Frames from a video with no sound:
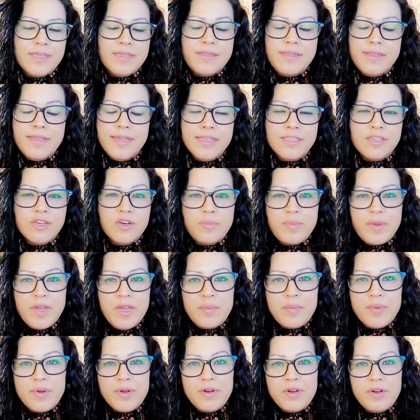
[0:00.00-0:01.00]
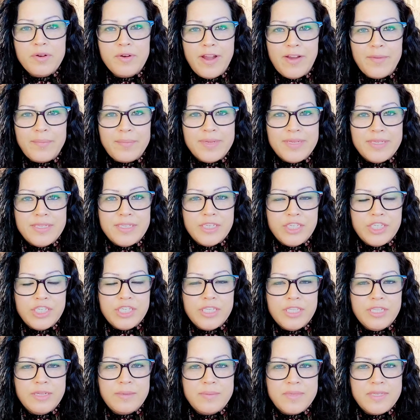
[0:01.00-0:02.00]
these are people who have
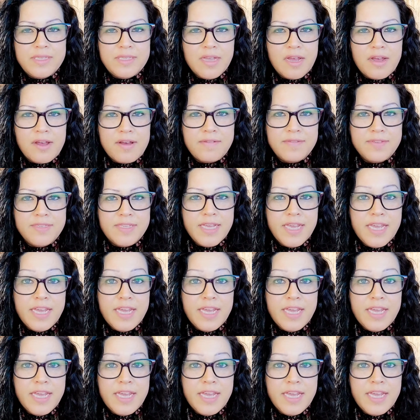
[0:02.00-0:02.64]
positioned themselves